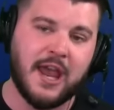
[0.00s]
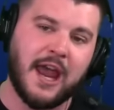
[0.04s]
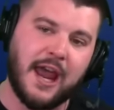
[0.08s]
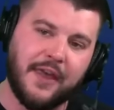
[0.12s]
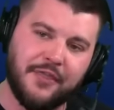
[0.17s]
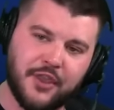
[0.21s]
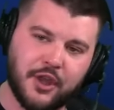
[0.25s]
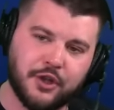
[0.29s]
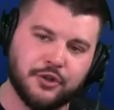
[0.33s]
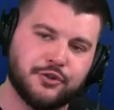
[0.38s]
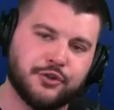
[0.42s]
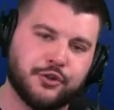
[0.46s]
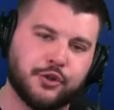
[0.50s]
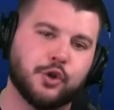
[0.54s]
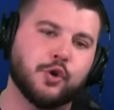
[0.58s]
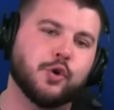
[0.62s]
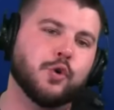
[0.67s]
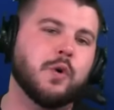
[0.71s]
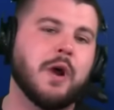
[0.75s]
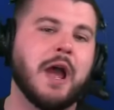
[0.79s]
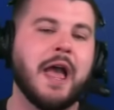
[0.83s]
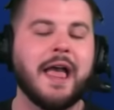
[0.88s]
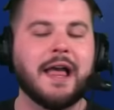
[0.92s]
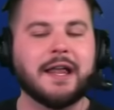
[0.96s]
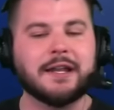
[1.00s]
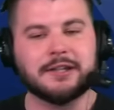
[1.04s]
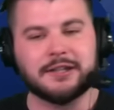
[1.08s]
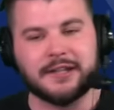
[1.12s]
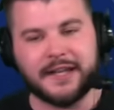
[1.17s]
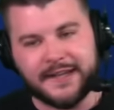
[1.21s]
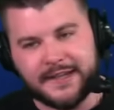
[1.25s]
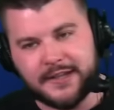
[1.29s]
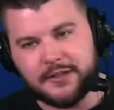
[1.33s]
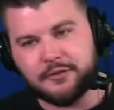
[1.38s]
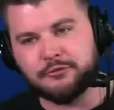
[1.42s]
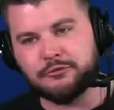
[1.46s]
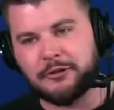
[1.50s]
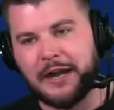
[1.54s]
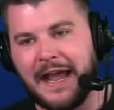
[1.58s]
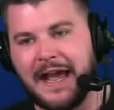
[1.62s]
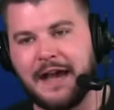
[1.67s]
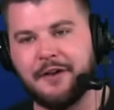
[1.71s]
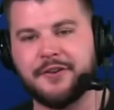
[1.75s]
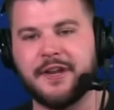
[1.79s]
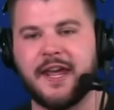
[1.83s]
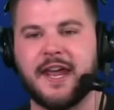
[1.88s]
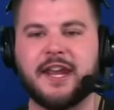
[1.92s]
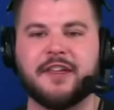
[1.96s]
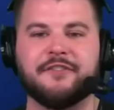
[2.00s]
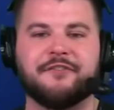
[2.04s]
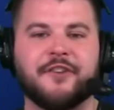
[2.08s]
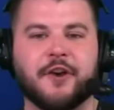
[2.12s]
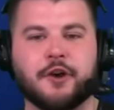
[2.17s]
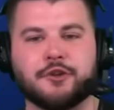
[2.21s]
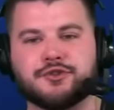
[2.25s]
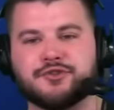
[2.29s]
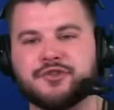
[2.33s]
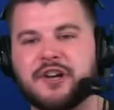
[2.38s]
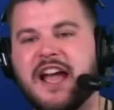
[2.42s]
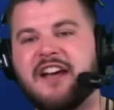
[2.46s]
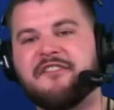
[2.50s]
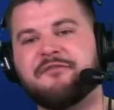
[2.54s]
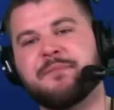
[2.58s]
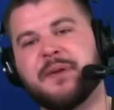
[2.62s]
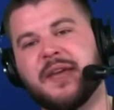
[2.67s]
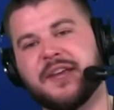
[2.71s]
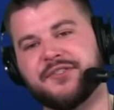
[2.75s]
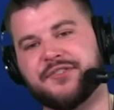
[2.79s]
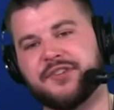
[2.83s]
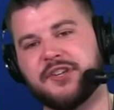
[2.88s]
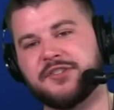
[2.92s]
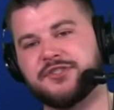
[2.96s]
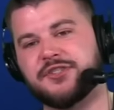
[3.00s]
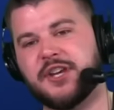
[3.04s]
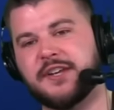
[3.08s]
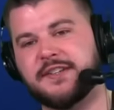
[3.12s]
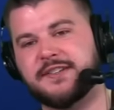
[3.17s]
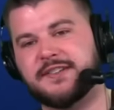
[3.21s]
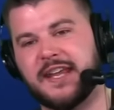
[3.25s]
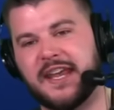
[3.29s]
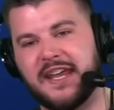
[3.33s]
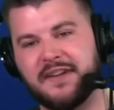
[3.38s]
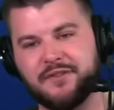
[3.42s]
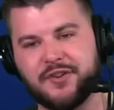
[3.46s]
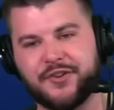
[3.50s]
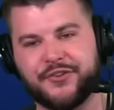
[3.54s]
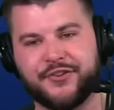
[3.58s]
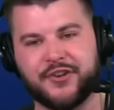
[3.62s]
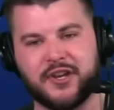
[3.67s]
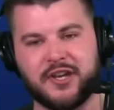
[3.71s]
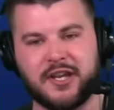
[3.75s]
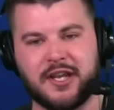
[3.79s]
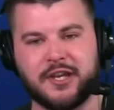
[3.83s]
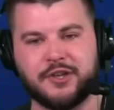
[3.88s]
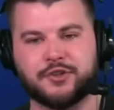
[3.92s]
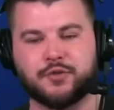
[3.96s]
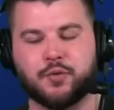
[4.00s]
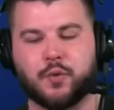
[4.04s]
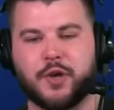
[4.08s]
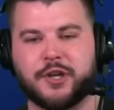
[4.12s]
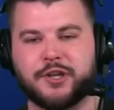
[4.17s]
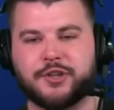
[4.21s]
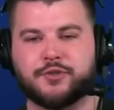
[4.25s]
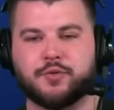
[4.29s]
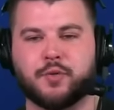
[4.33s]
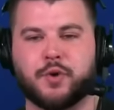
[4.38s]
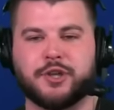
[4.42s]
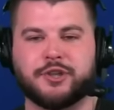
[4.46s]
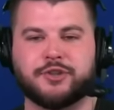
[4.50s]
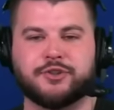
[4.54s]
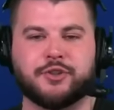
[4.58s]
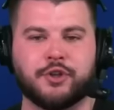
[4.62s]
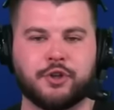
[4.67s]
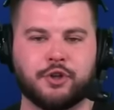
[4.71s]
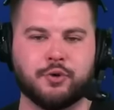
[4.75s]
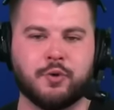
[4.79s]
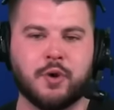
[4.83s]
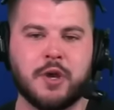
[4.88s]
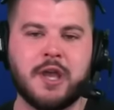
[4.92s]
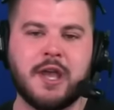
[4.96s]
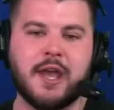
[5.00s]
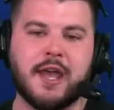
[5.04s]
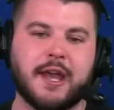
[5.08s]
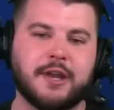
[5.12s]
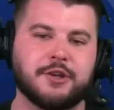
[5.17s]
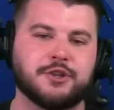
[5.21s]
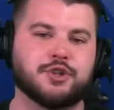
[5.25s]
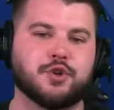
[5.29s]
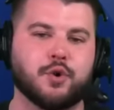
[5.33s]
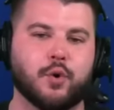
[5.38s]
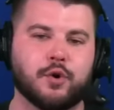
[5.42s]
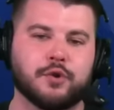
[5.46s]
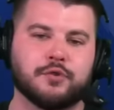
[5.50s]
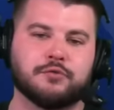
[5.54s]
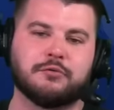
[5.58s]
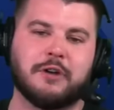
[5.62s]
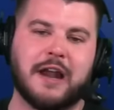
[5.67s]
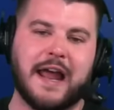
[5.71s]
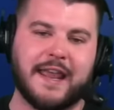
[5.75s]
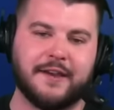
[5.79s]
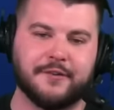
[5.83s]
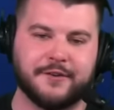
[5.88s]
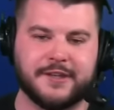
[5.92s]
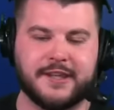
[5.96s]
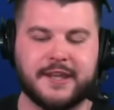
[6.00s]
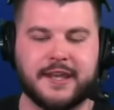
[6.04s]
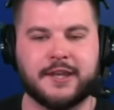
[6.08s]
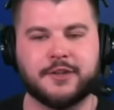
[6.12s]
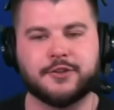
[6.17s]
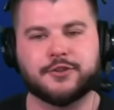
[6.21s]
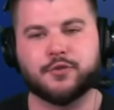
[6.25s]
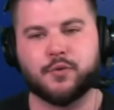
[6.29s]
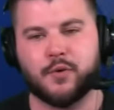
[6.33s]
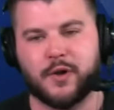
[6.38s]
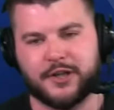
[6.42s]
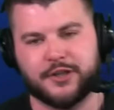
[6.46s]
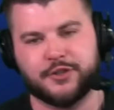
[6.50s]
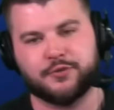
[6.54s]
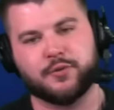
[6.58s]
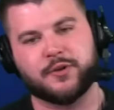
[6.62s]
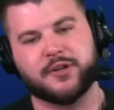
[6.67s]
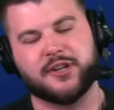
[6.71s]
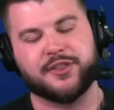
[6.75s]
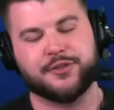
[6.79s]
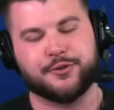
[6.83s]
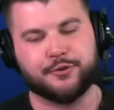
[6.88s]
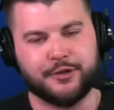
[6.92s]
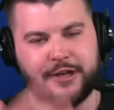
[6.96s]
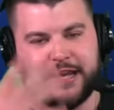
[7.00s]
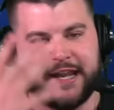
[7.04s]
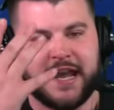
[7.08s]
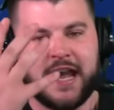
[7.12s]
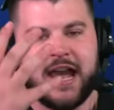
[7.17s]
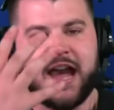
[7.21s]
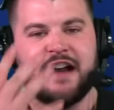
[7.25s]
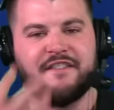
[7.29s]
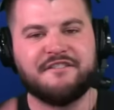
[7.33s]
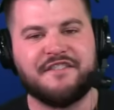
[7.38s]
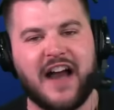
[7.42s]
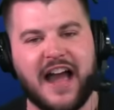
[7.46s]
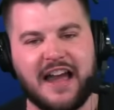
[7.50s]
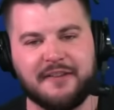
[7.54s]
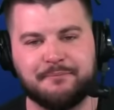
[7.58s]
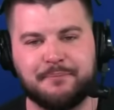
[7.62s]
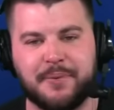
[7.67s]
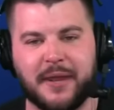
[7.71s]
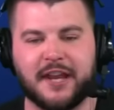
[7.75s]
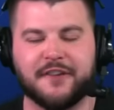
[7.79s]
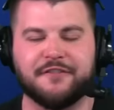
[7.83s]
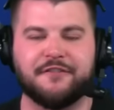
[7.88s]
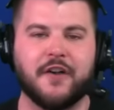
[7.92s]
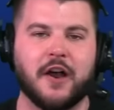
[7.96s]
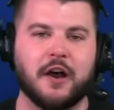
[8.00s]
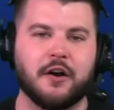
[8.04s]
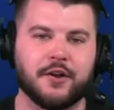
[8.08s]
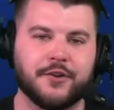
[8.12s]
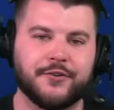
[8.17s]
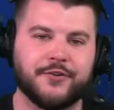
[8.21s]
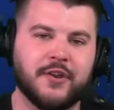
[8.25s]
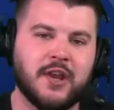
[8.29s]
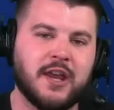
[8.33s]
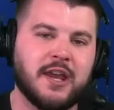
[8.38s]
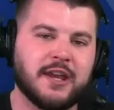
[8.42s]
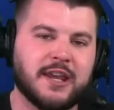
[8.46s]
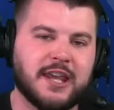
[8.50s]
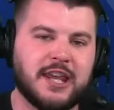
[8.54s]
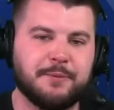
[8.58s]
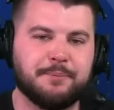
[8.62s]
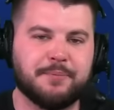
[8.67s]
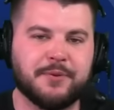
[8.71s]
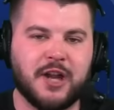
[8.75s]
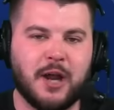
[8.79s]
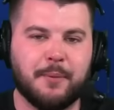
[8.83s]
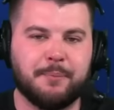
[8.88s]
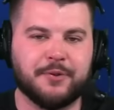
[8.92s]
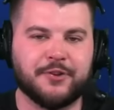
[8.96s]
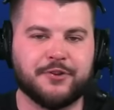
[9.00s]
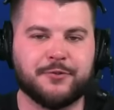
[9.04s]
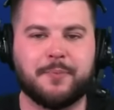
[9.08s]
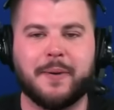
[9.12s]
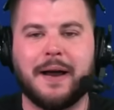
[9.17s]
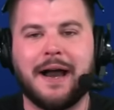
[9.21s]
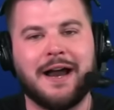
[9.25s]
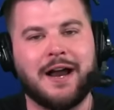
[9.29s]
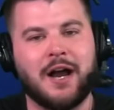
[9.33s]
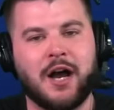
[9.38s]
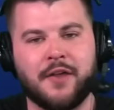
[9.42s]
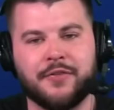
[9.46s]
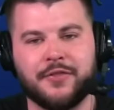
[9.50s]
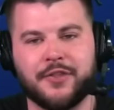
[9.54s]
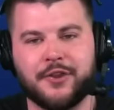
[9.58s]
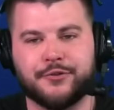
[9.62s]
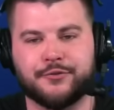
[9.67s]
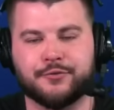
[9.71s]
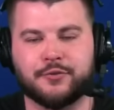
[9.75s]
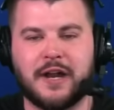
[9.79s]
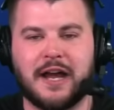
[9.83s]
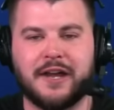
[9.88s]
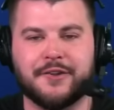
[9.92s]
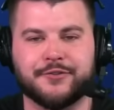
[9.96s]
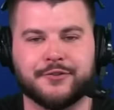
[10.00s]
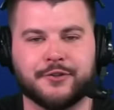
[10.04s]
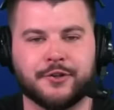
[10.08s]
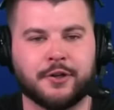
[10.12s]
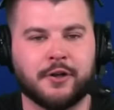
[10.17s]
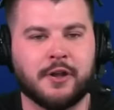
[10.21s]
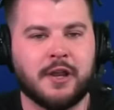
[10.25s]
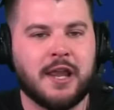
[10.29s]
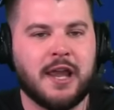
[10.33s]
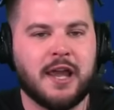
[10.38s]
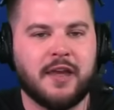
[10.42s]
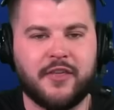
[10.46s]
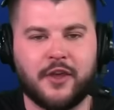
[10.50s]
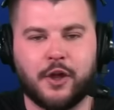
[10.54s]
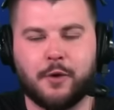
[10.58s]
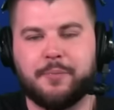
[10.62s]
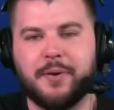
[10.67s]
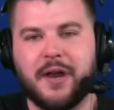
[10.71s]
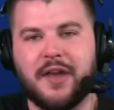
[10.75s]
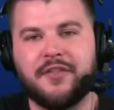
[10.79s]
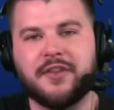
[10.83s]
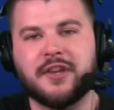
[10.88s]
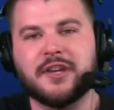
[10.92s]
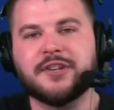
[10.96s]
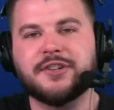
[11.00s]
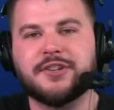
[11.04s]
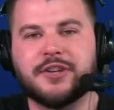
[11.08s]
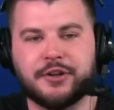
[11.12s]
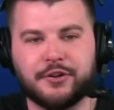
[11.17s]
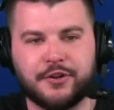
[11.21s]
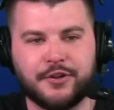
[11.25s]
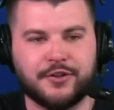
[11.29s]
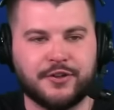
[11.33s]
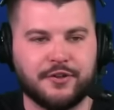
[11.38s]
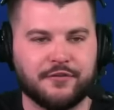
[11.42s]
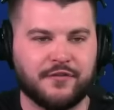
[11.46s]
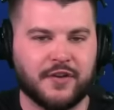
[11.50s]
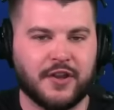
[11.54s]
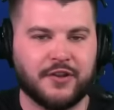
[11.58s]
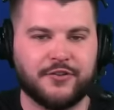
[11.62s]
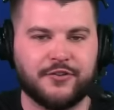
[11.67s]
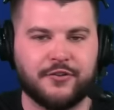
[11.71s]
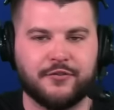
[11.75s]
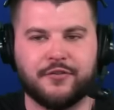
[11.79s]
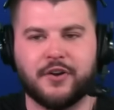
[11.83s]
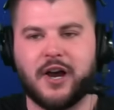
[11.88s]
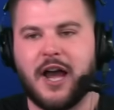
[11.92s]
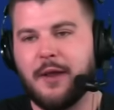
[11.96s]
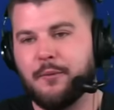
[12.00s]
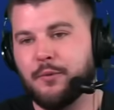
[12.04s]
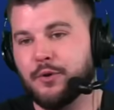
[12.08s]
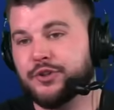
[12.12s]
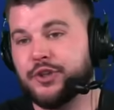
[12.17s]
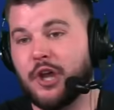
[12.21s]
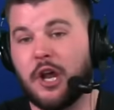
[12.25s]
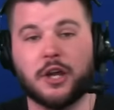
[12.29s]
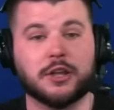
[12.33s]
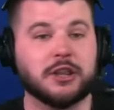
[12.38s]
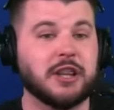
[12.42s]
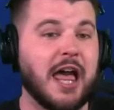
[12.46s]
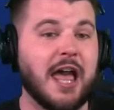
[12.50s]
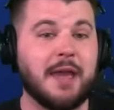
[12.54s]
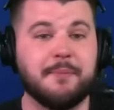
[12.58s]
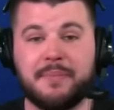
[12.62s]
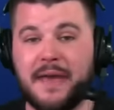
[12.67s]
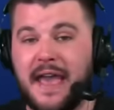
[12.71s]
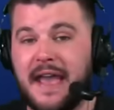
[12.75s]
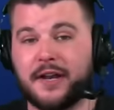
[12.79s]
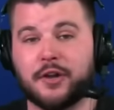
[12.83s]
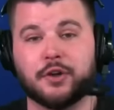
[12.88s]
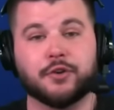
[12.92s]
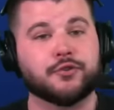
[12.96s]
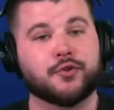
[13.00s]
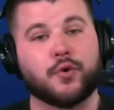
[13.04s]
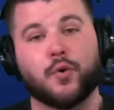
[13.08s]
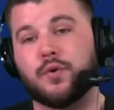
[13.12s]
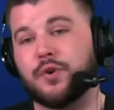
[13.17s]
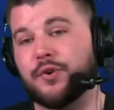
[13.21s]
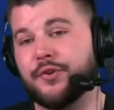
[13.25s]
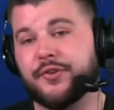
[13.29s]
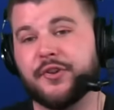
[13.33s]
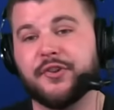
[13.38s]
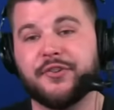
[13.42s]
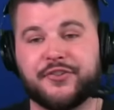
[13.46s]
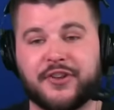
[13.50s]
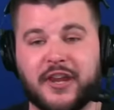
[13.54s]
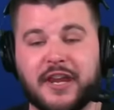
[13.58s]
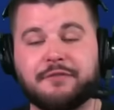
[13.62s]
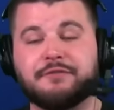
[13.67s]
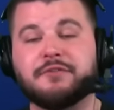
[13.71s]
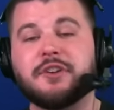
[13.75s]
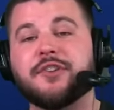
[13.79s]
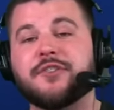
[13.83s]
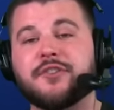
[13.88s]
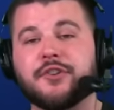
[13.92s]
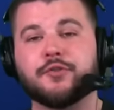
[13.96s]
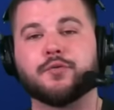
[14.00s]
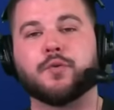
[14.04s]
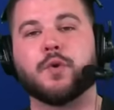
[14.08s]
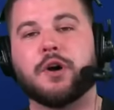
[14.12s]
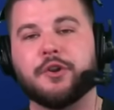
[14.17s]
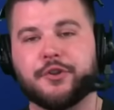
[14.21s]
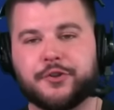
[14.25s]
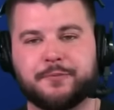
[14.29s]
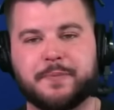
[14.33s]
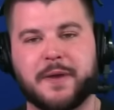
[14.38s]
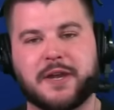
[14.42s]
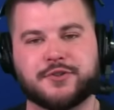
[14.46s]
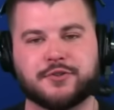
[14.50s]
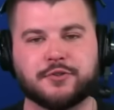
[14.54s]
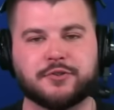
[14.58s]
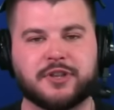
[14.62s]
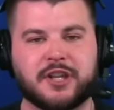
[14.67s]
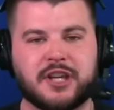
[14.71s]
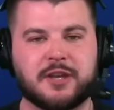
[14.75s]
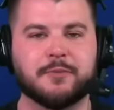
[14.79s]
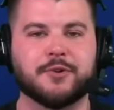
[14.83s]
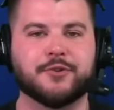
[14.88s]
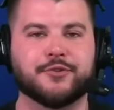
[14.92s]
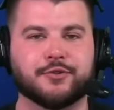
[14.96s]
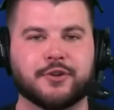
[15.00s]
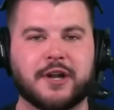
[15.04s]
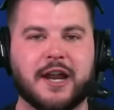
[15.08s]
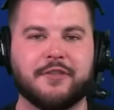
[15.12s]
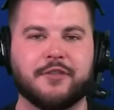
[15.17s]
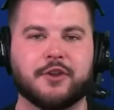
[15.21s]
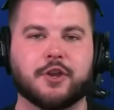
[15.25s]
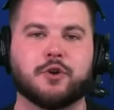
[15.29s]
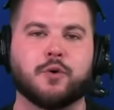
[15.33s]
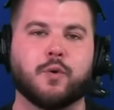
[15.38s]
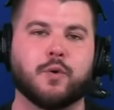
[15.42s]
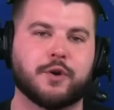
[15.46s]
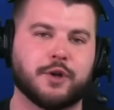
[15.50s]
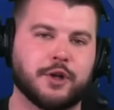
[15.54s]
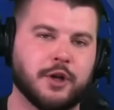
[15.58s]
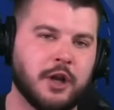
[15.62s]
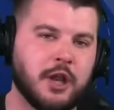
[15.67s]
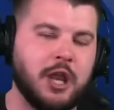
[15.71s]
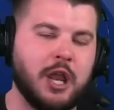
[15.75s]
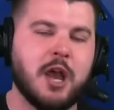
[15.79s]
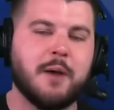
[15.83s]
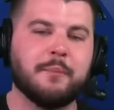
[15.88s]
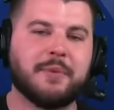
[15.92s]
And then two late-round NFL draft picks, DJ Davidson in 2022 and Jordan Riley in 2023. Five big fellas keeping up a spot on this roster that'll play the interior defensive line. We'll talk linebackers, corners, and safeties, as well as special teamers around the corner.